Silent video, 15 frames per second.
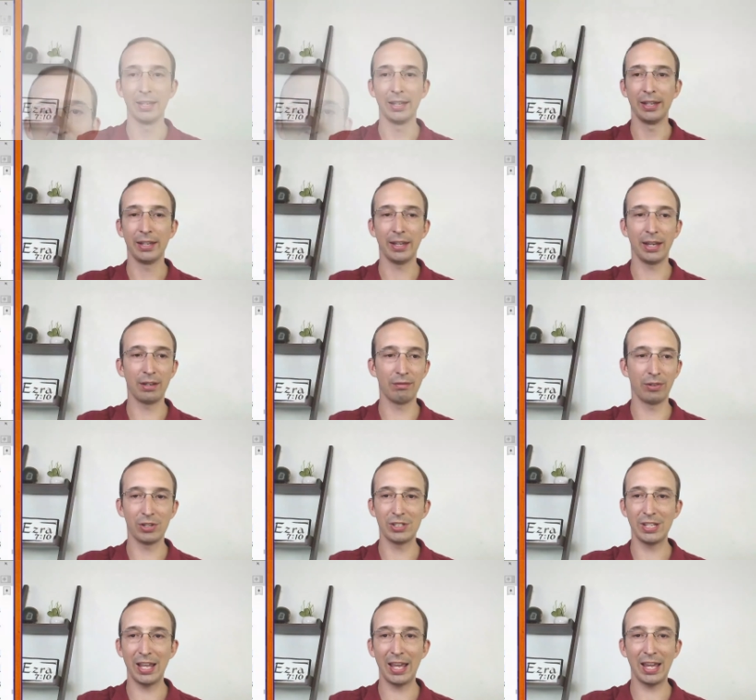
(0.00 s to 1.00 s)
in
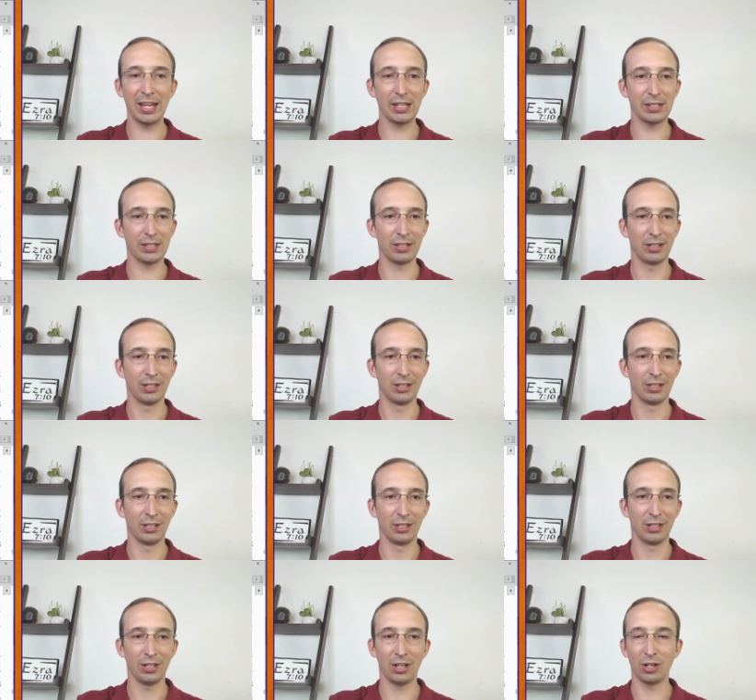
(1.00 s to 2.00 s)
verse 8.
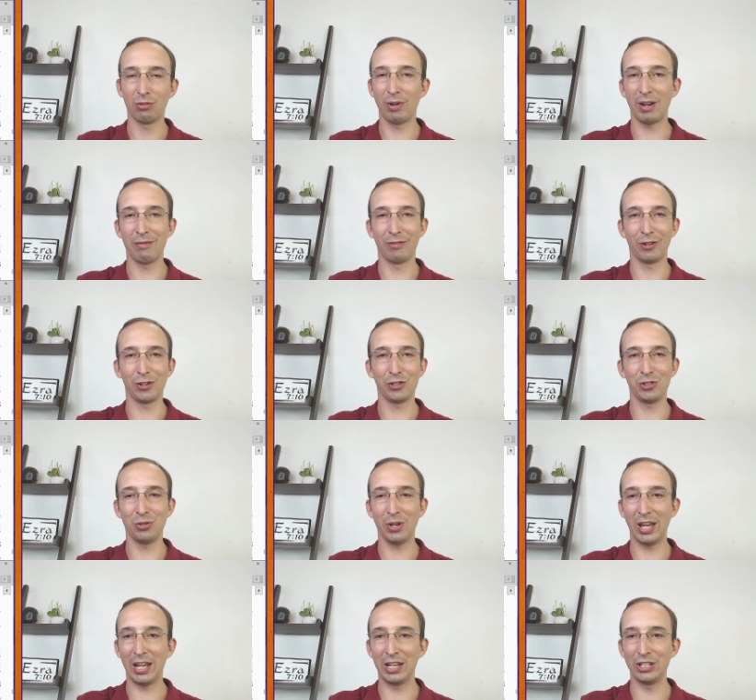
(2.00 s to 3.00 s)
A great verse
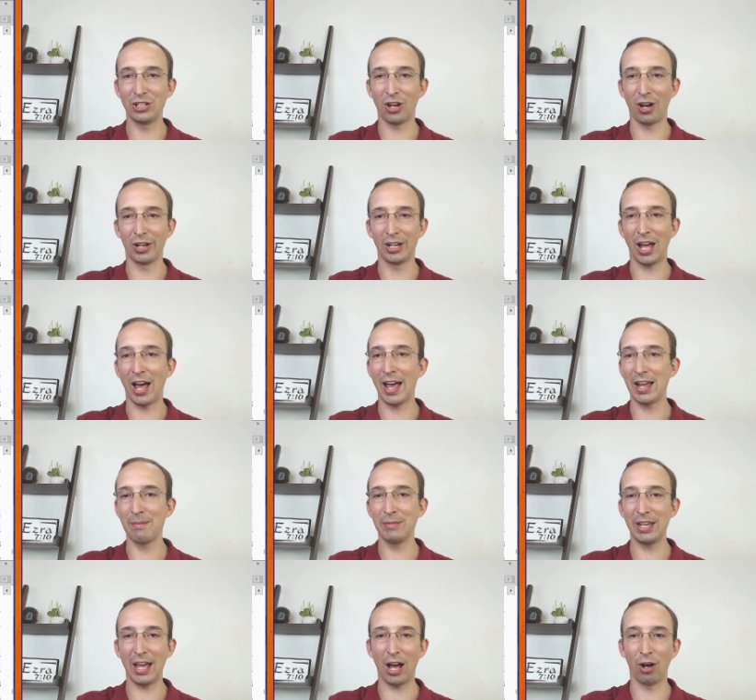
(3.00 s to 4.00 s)
to end on. I am
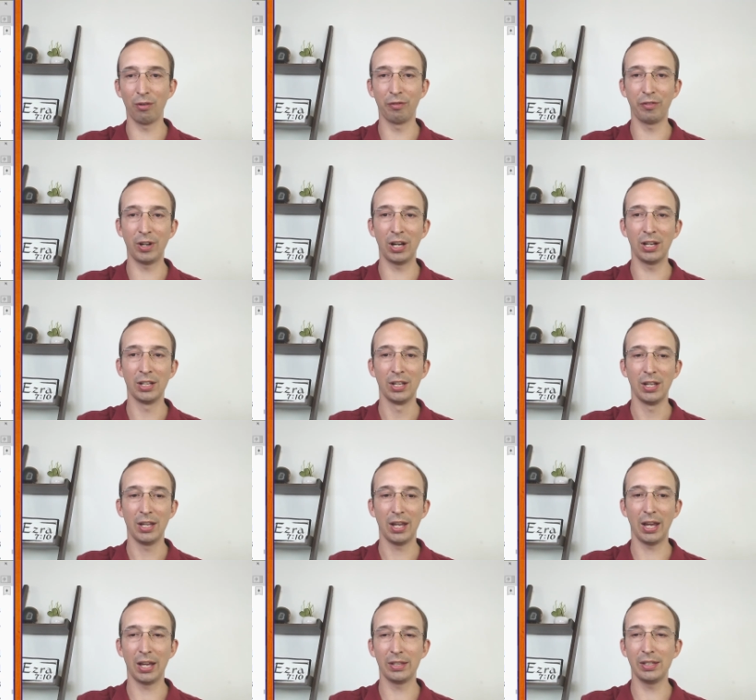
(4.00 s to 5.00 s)
the Alpha
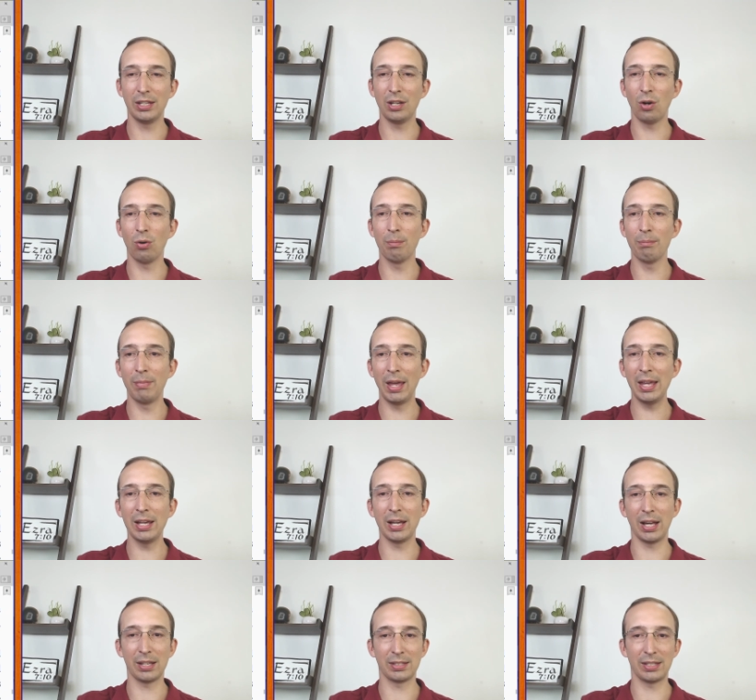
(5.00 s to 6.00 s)
and the
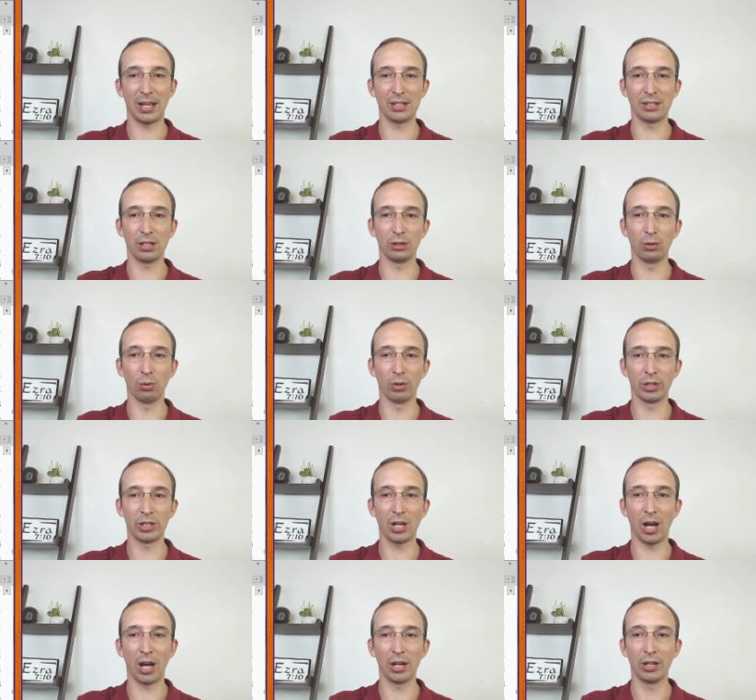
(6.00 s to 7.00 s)
Omega, says the Lord
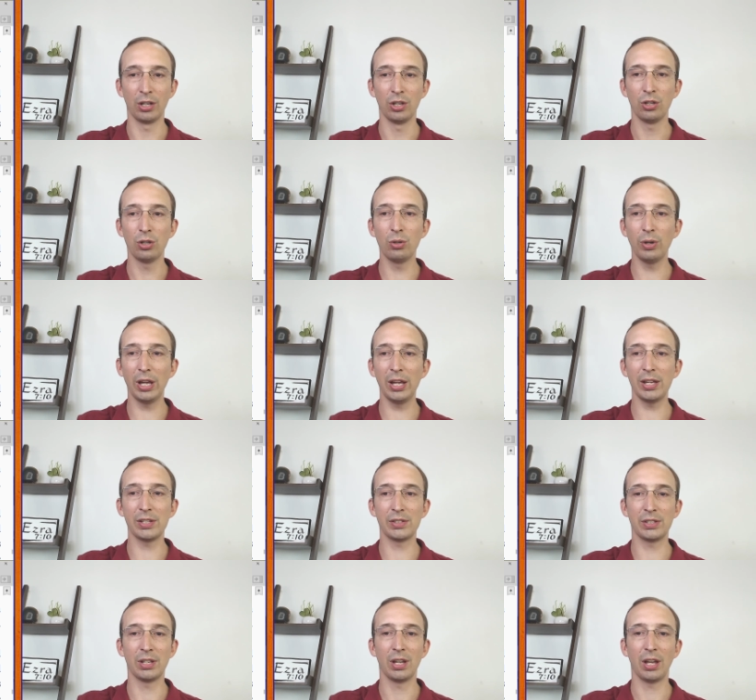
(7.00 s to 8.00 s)
God, who
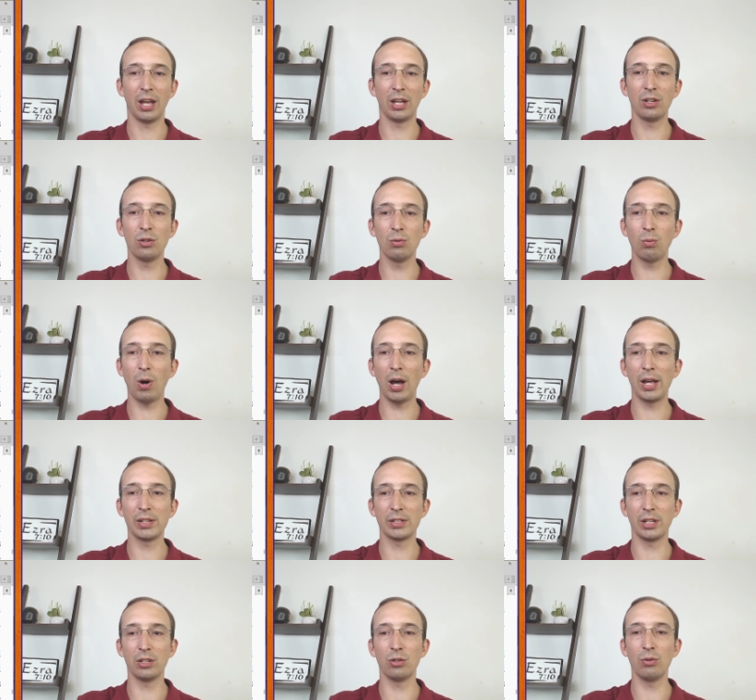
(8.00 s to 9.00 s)
is, and who
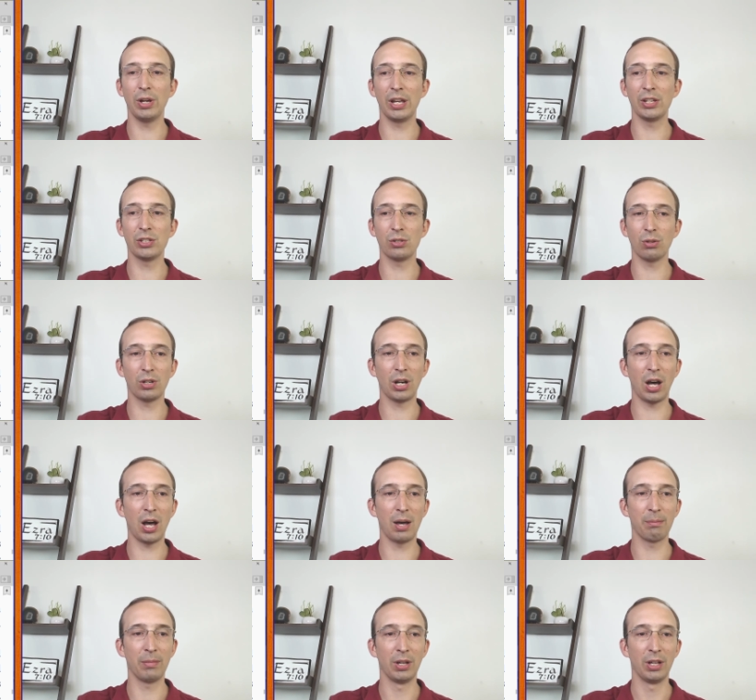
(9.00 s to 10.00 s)
was, and who is to
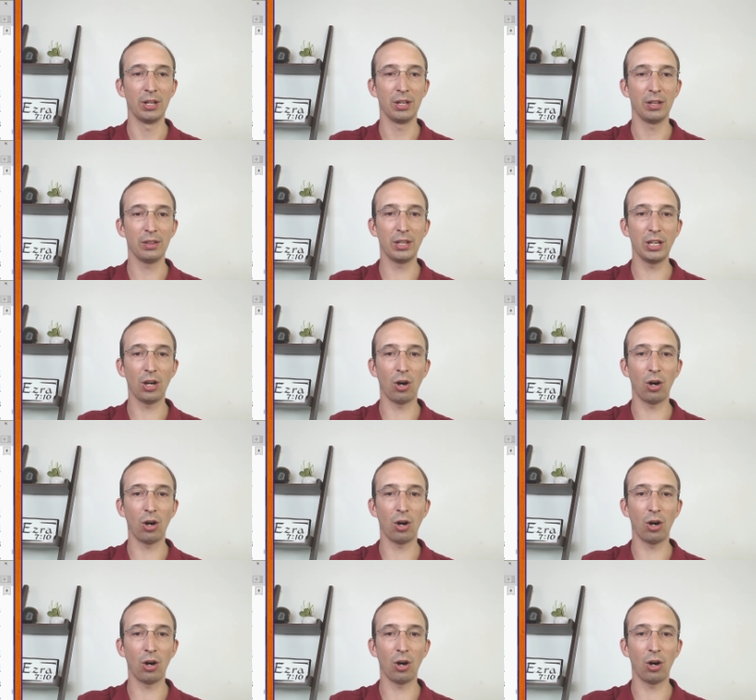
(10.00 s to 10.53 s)
come, the